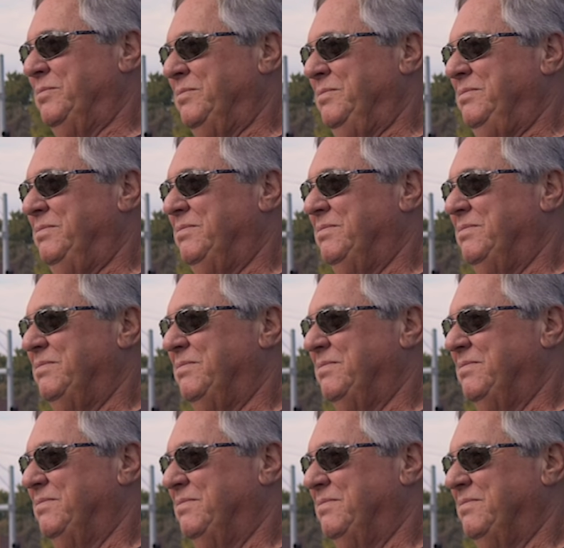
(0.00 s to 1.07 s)

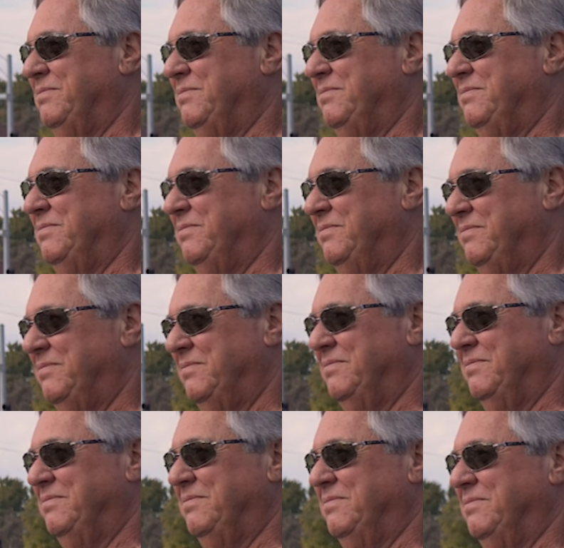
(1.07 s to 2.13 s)

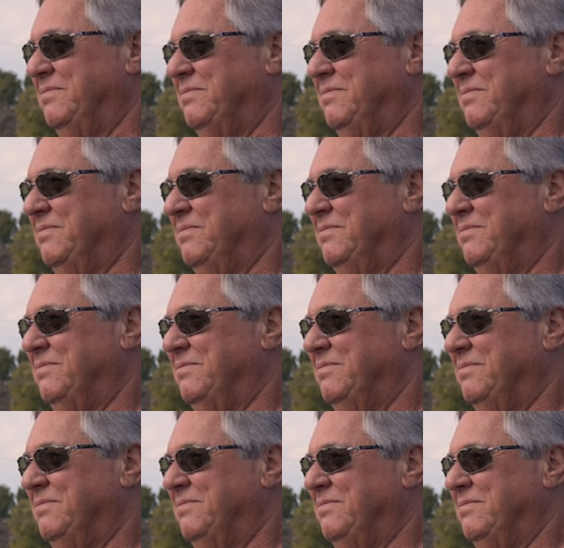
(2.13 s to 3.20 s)

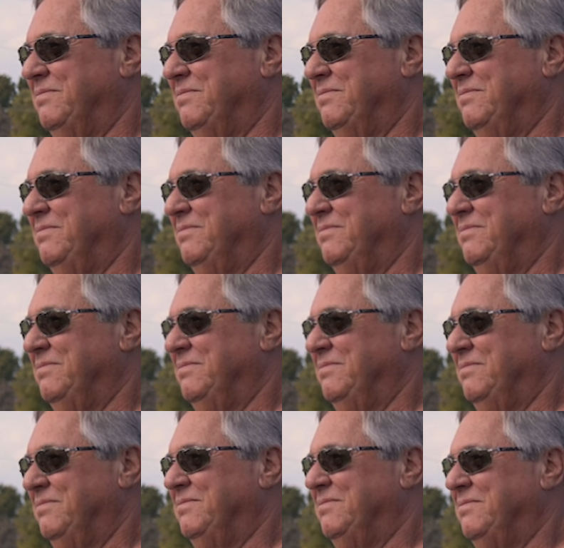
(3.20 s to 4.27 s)

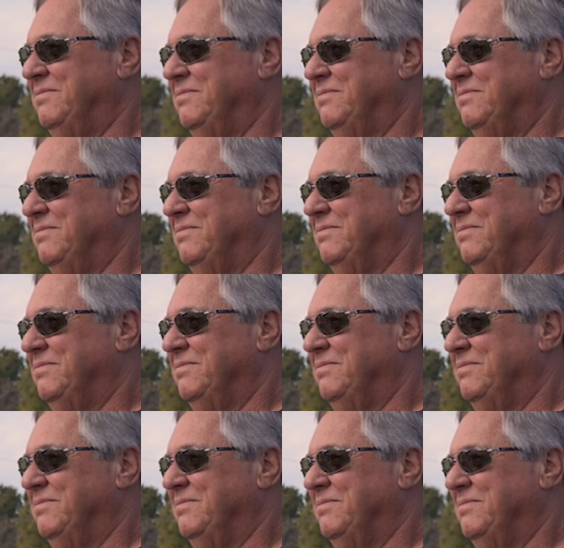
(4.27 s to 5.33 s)

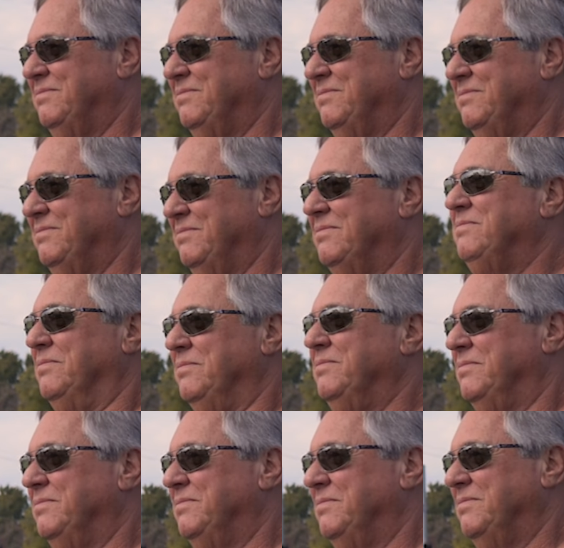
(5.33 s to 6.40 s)

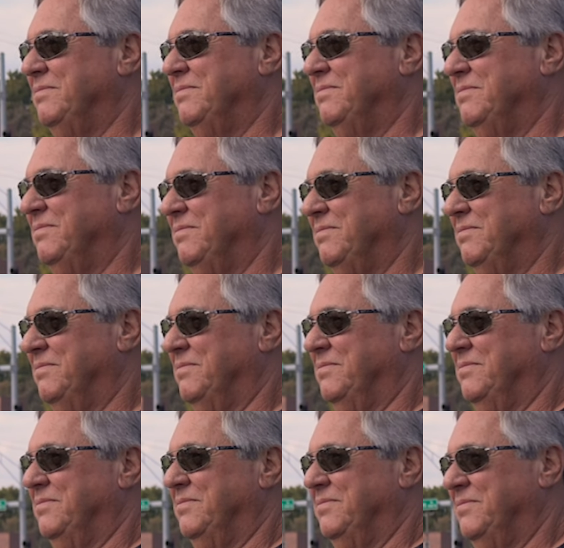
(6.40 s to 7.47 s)

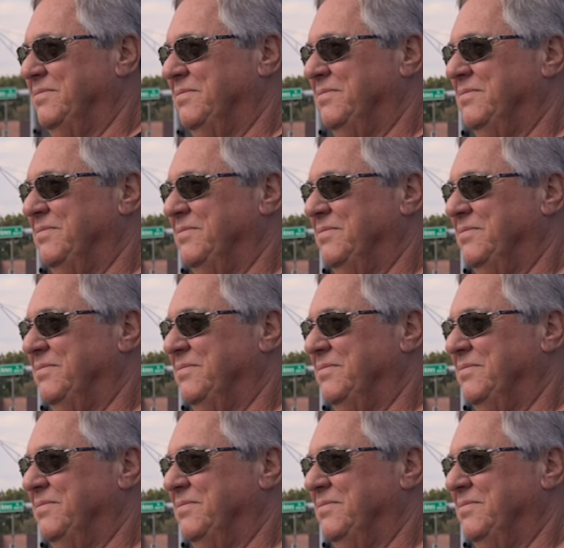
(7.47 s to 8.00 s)
(not speaking)